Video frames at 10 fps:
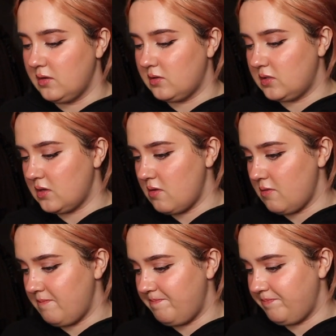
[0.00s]

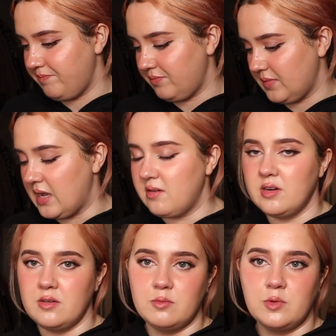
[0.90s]
so I don't
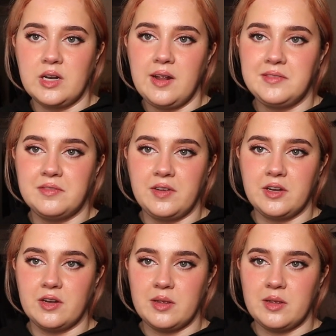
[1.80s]
know, we're gonna have to figure